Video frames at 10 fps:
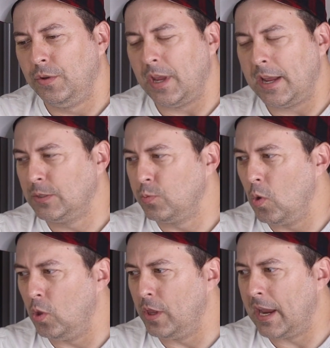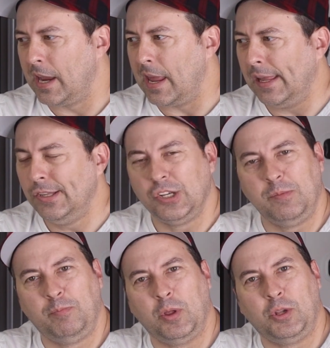dice rolling,
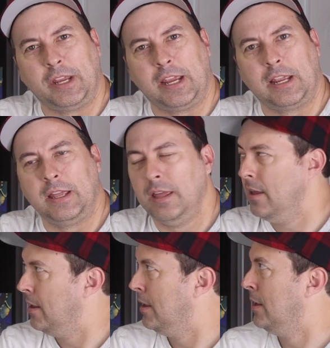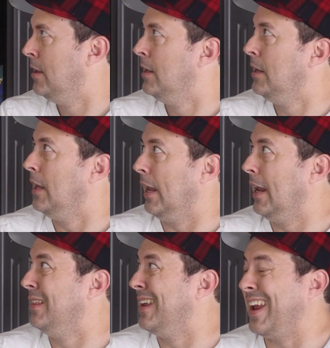engine building
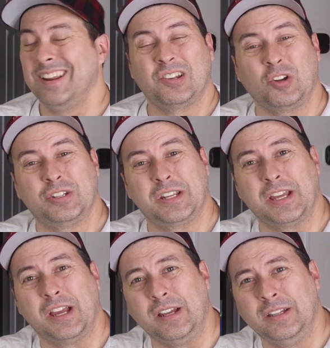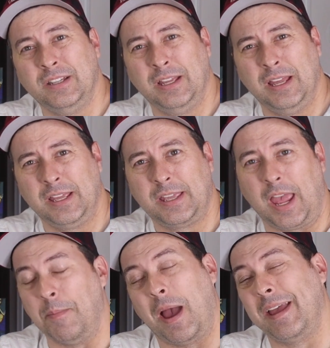in the Antarctica
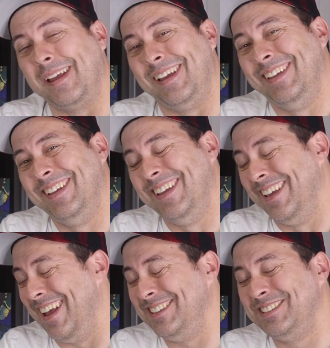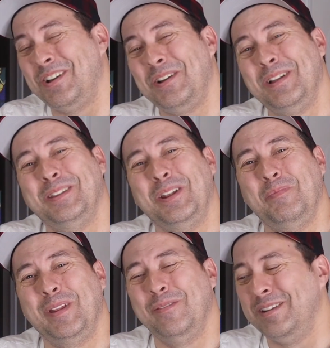game. I saw a
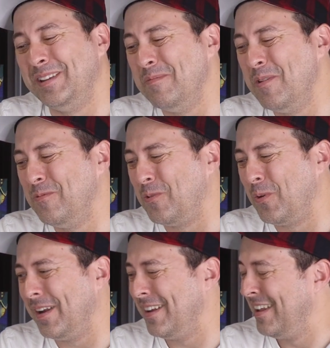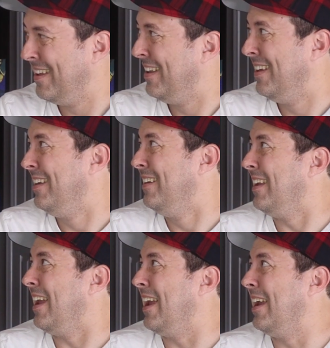little bit of a demo for it,
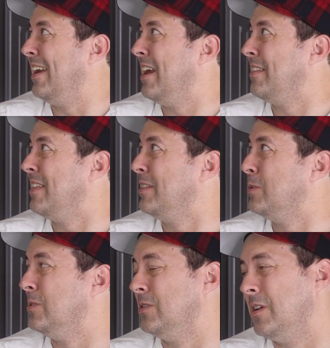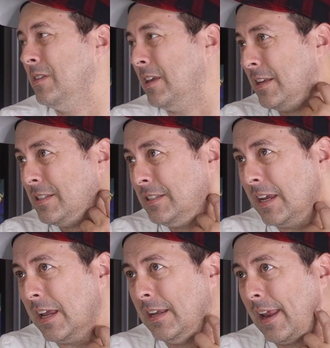and I think this is on the
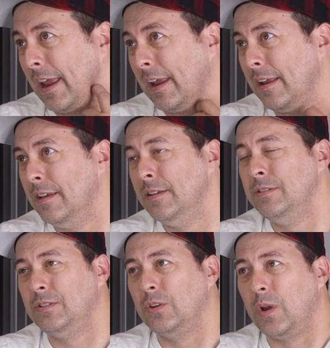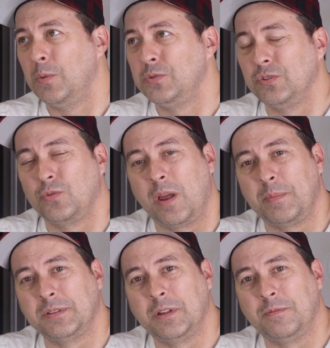2nd day, so I was just
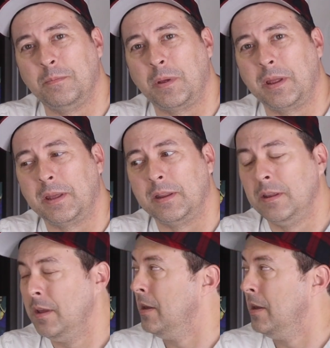grabbing stuff and buying it.